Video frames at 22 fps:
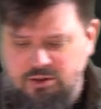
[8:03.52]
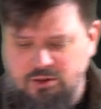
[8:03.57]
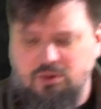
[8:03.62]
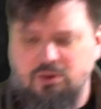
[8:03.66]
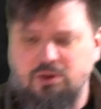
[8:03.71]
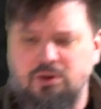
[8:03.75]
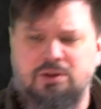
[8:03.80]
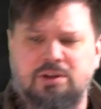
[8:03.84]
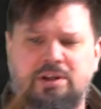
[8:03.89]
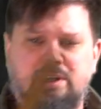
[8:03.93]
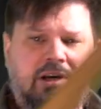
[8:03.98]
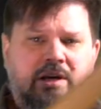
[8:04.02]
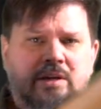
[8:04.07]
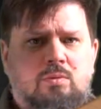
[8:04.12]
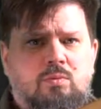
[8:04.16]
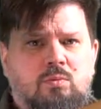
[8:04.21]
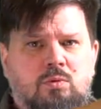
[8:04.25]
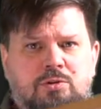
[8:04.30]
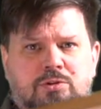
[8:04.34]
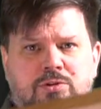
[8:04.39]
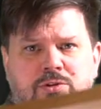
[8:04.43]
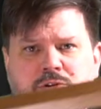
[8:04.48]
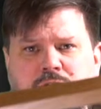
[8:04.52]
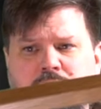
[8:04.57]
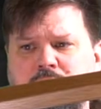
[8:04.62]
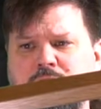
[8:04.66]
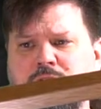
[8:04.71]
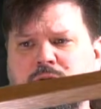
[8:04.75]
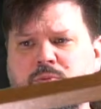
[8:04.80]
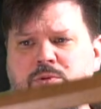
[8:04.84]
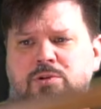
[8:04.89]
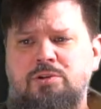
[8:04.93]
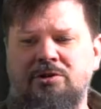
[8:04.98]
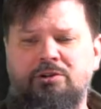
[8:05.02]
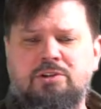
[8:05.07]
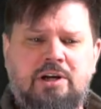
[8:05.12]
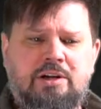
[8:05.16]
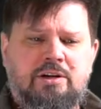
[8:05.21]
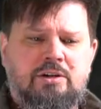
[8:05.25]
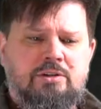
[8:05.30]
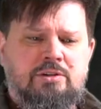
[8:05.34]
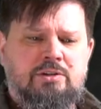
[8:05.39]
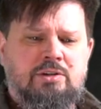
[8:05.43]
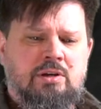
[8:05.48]
you could get wooden swords, wooden
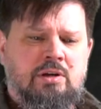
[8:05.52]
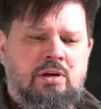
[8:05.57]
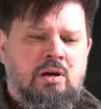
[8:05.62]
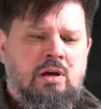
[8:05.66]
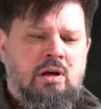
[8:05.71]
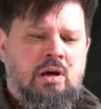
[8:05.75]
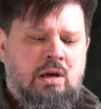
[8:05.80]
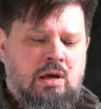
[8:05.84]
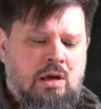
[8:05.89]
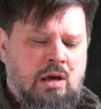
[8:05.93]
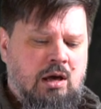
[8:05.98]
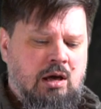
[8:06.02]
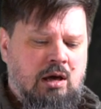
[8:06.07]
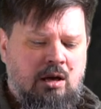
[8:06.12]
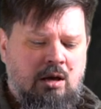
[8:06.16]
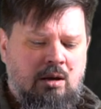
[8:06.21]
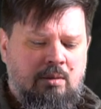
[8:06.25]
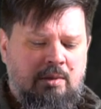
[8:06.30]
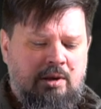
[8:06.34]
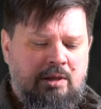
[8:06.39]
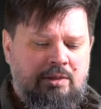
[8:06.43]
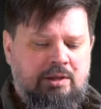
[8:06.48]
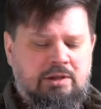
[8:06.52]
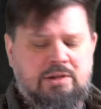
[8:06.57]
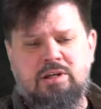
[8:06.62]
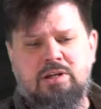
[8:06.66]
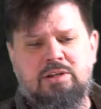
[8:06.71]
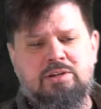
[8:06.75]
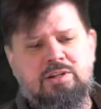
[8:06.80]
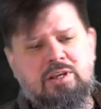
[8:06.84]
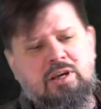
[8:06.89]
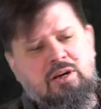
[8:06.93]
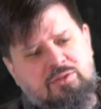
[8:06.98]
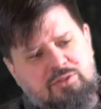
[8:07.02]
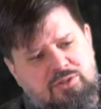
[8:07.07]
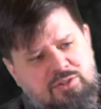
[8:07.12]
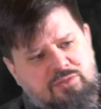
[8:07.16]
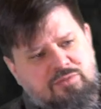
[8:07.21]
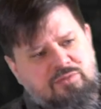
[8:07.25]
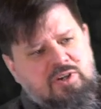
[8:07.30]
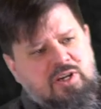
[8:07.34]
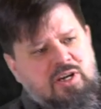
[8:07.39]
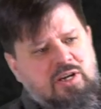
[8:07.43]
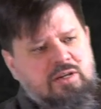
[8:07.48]
trainers, and they'd cut down just
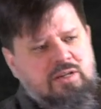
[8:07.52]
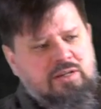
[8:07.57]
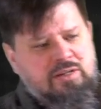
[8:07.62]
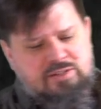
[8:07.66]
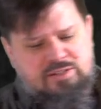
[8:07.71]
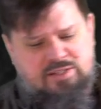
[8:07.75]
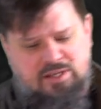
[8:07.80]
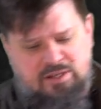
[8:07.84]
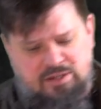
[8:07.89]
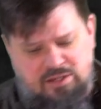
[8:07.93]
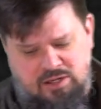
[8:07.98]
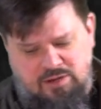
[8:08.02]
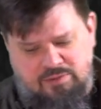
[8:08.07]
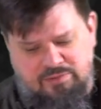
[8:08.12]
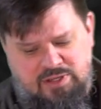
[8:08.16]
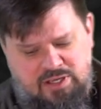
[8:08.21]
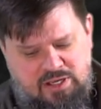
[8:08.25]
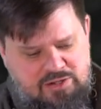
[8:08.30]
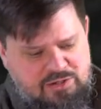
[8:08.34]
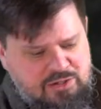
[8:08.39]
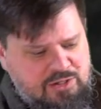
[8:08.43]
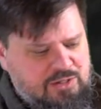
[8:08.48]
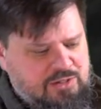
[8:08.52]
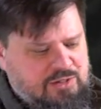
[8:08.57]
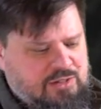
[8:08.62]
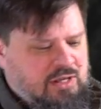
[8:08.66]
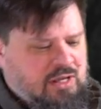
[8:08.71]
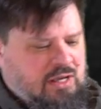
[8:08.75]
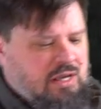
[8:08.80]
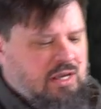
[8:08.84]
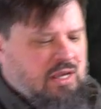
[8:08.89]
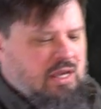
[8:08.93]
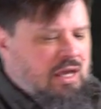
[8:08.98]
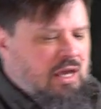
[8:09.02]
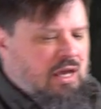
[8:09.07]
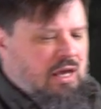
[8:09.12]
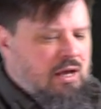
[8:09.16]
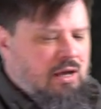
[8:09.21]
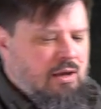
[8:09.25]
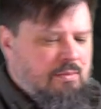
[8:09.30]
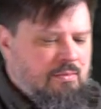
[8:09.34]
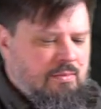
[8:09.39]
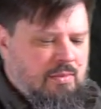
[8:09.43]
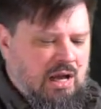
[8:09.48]
fine. You could sand off the edges.
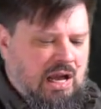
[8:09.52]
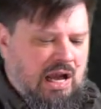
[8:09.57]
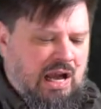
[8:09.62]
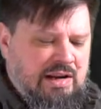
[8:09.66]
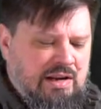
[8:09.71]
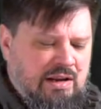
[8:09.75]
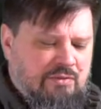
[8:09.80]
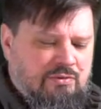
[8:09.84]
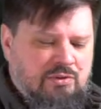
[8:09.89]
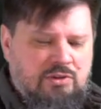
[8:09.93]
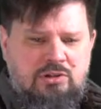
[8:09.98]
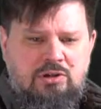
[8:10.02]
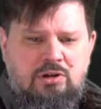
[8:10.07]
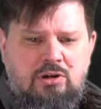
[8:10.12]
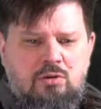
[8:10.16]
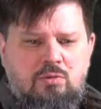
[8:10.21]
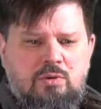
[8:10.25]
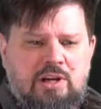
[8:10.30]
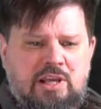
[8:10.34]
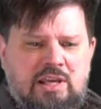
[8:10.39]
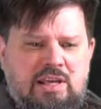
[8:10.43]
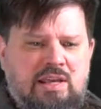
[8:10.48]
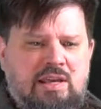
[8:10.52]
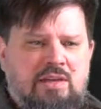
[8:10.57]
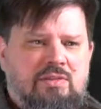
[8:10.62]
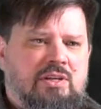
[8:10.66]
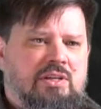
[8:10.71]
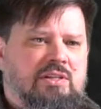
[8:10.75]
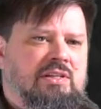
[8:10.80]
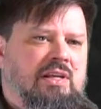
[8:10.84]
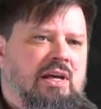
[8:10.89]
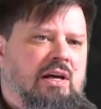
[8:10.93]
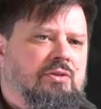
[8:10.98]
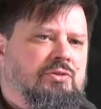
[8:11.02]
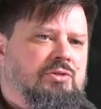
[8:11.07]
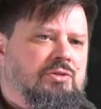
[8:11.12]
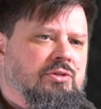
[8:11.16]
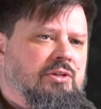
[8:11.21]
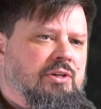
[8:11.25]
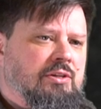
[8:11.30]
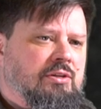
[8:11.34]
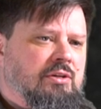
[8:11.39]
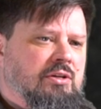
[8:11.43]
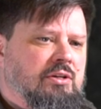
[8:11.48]
I never know when I get these how
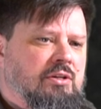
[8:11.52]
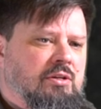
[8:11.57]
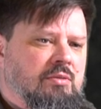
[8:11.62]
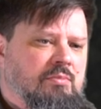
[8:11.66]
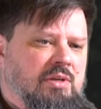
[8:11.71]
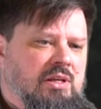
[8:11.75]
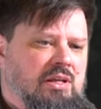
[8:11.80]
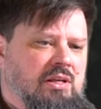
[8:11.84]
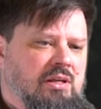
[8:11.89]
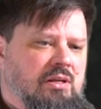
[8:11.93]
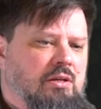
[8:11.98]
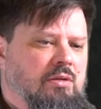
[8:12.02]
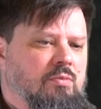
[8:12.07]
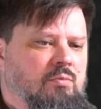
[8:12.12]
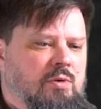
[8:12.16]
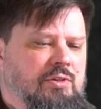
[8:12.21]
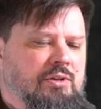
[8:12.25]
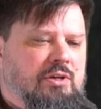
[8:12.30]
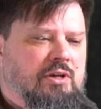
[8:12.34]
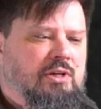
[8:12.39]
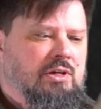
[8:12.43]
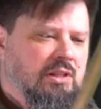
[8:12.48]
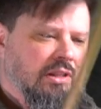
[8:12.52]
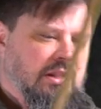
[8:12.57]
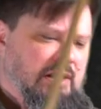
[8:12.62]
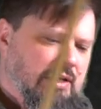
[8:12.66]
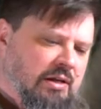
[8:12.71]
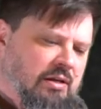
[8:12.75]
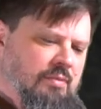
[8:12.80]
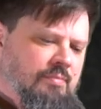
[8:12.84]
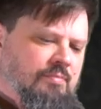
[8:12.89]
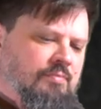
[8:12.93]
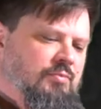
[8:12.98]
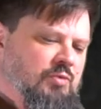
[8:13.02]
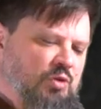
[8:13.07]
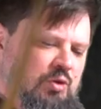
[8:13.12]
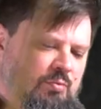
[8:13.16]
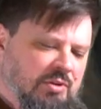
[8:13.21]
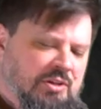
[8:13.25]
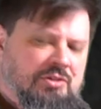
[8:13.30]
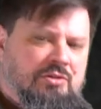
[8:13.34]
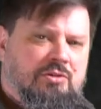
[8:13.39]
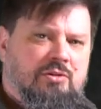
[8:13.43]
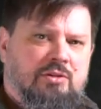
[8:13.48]
sturdy they're going to be and when they're going to like
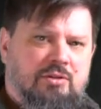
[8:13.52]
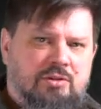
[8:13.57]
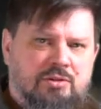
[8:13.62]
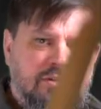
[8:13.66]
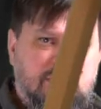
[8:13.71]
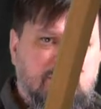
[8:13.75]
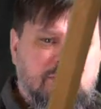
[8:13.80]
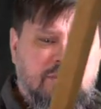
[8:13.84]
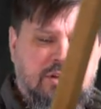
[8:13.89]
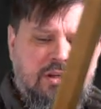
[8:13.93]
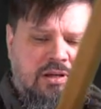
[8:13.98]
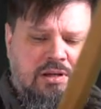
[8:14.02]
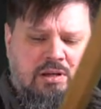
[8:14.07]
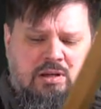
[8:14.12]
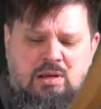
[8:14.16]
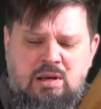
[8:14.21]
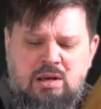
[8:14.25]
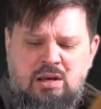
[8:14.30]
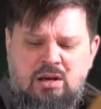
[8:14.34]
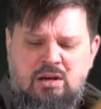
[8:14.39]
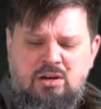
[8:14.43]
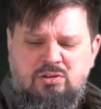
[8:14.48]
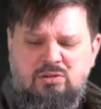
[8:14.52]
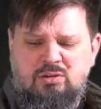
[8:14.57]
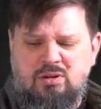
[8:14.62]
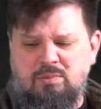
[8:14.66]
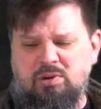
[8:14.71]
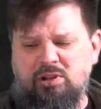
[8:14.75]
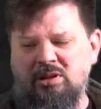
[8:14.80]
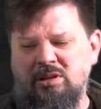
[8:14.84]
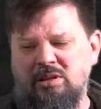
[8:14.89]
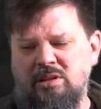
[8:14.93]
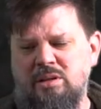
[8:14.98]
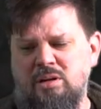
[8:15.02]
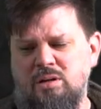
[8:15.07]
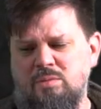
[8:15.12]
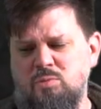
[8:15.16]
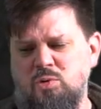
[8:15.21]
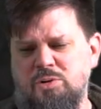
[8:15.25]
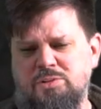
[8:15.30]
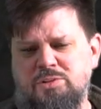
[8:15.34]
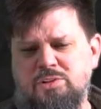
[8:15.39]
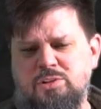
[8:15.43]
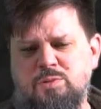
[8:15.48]
splinter or something. So I'm a little
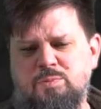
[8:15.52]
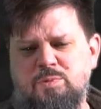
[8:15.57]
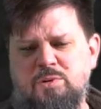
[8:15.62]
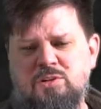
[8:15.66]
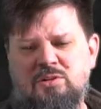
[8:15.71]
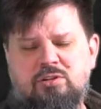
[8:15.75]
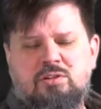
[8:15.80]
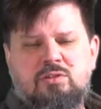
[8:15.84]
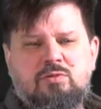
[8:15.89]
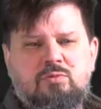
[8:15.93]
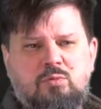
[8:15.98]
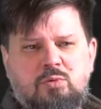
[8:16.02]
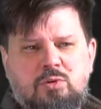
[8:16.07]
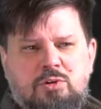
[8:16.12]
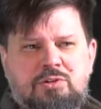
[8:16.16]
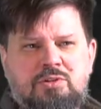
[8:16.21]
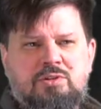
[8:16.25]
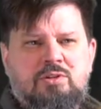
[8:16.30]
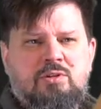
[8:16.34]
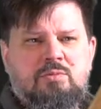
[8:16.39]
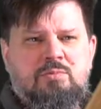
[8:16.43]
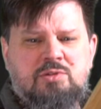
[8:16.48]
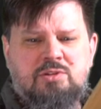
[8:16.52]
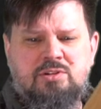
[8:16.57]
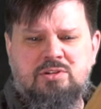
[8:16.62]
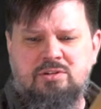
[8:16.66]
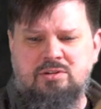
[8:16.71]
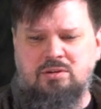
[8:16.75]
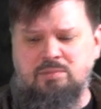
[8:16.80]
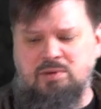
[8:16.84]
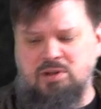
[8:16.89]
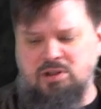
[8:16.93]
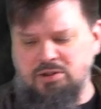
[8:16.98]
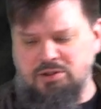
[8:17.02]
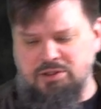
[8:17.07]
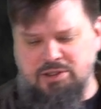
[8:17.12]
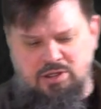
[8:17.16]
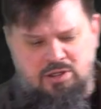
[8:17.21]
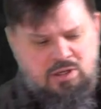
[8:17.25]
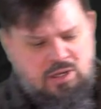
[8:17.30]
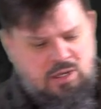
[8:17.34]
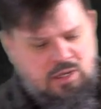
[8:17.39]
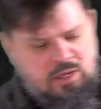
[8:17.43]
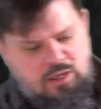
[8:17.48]
more suspicious of wood in terms of durability.
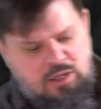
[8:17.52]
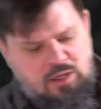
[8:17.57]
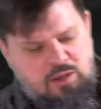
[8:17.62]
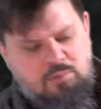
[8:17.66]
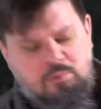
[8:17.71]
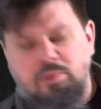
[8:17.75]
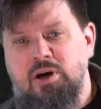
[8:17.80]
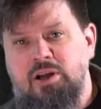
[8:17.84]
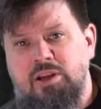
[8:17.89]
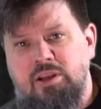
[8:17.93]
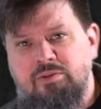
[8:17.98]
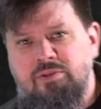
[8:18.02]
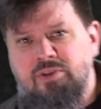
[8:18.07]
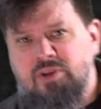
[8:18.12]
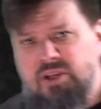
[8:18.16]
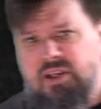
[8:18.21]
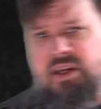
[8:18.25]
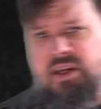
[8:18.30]
But if you can